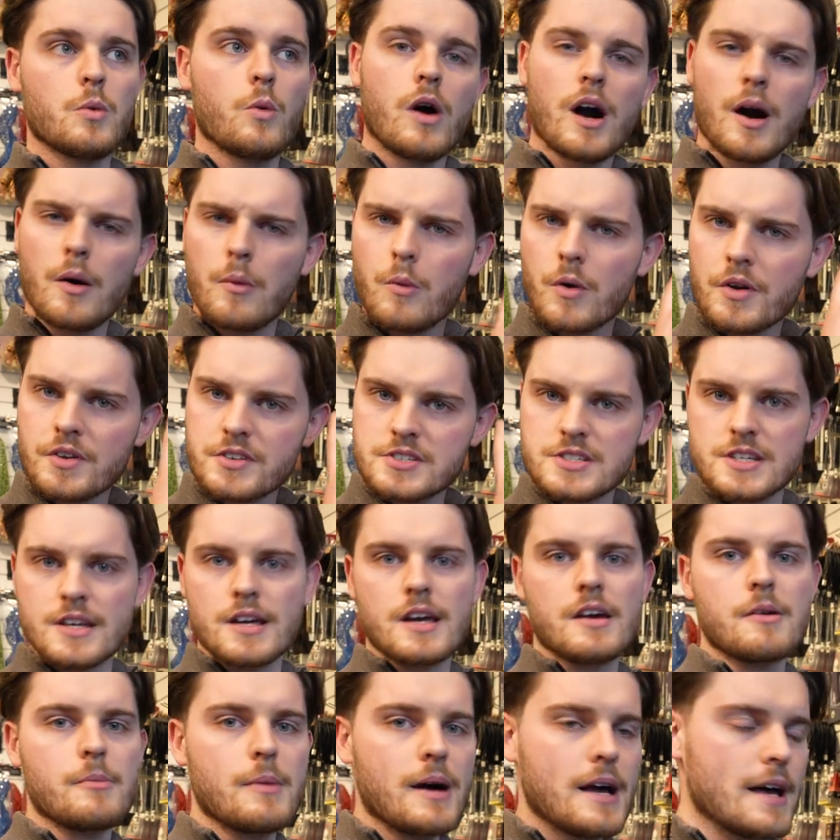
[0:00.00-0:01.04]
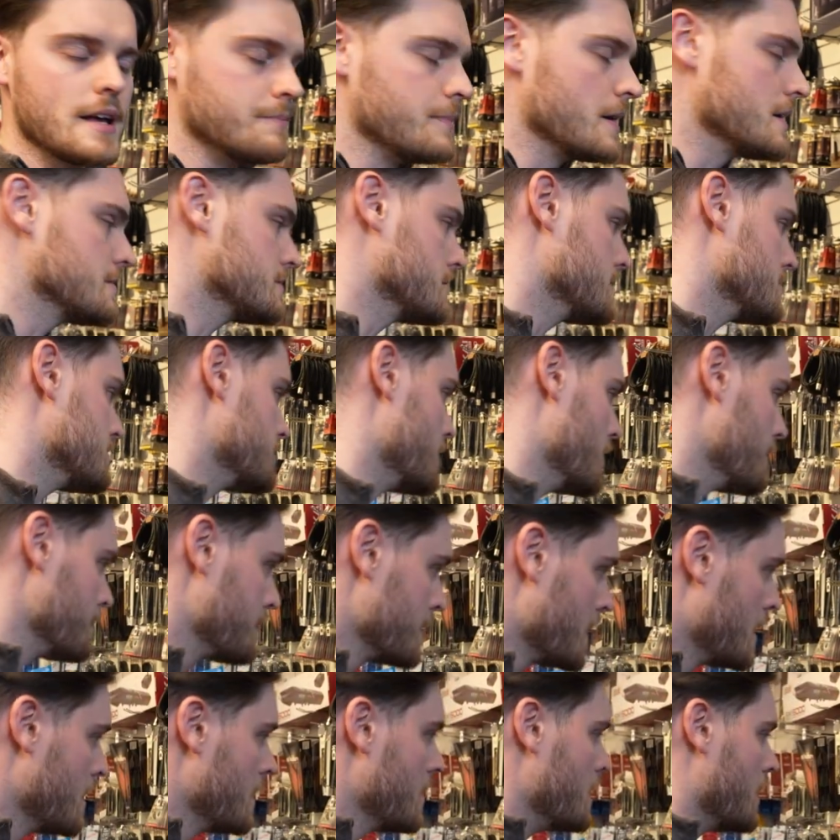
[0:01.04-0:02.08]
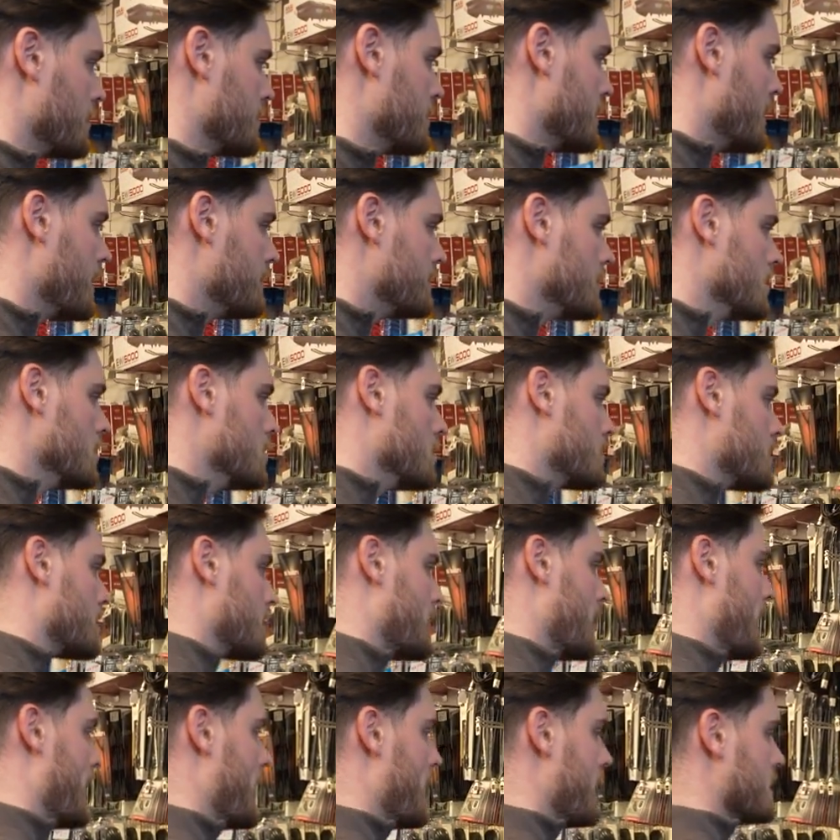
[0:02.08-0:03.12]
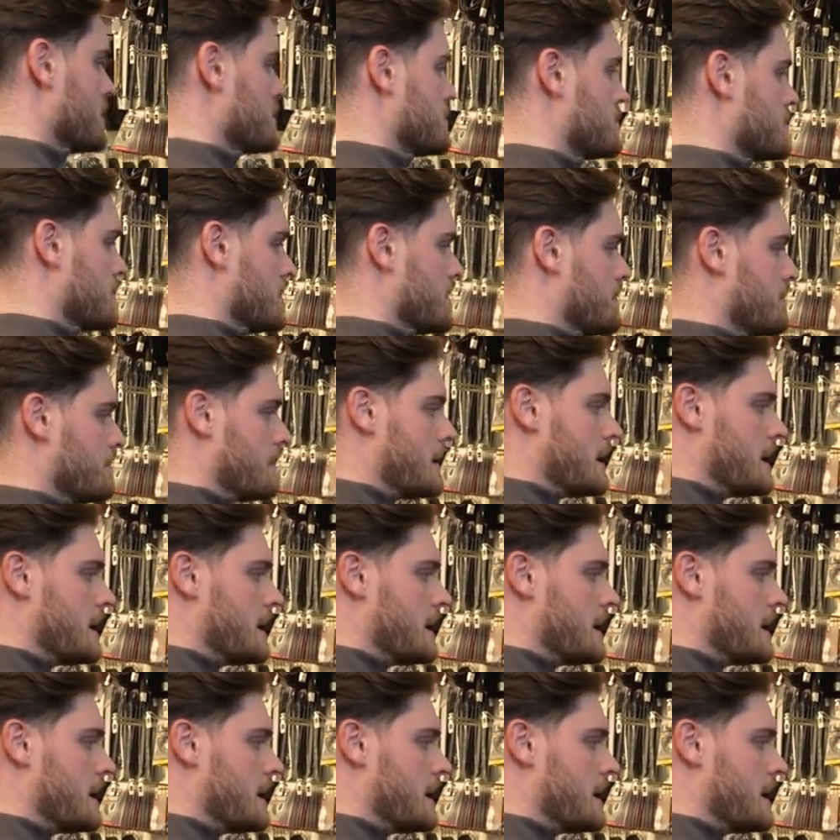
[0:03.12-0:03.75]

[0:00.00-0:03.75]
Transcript: what I want to hear in my head, basically. So I'm going to have a look at some